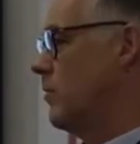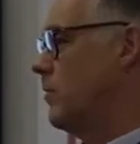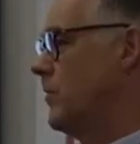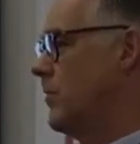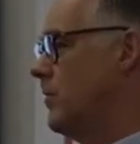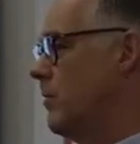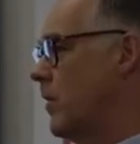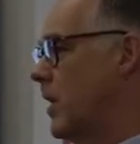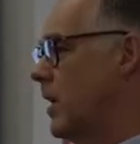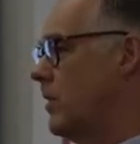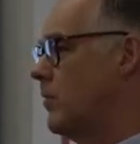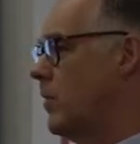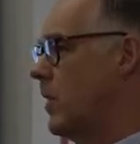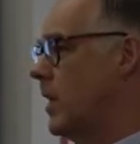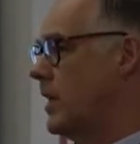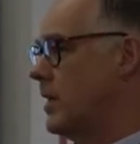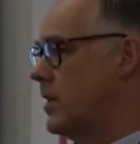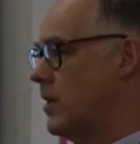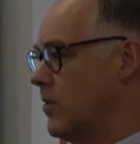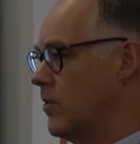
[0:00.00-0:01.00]
one
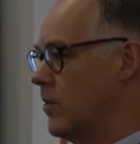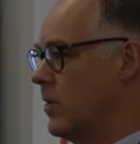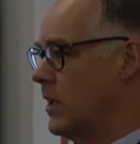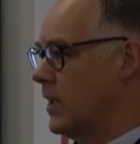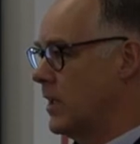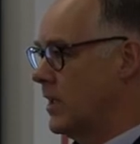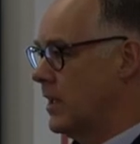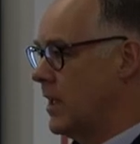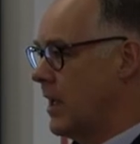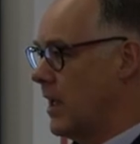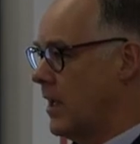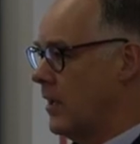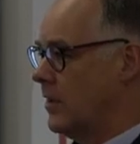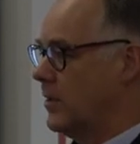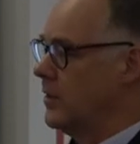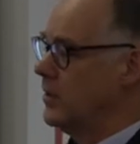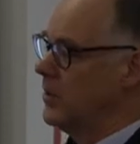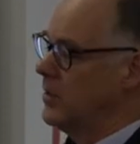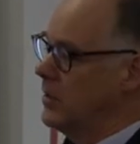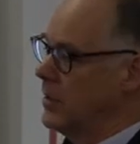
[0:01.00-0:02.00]
way you work it out,
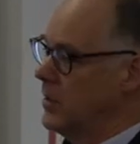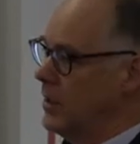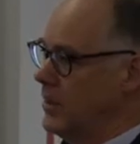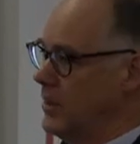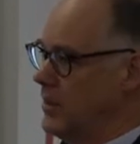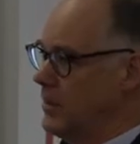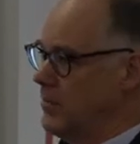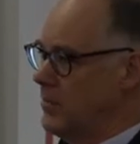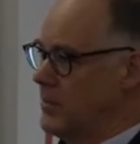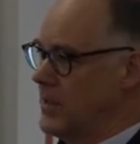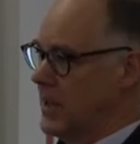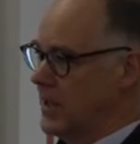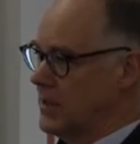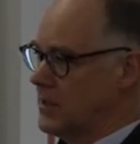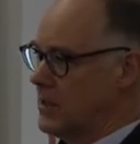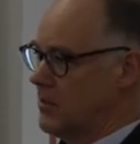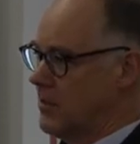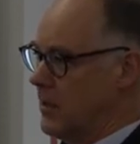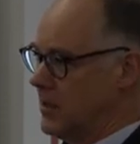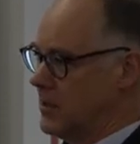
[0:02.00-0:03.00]
and that's
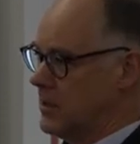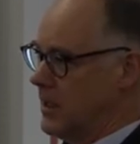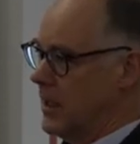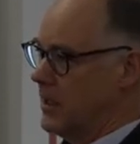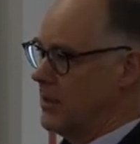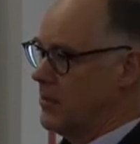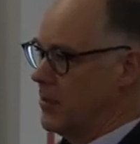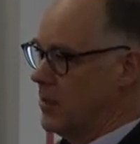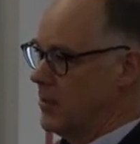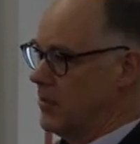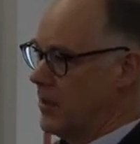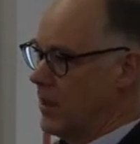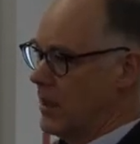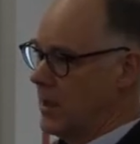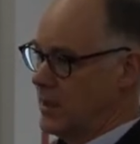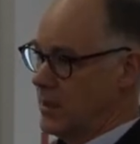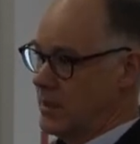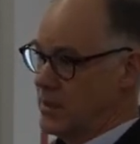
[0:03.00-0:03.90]
the most accurate way,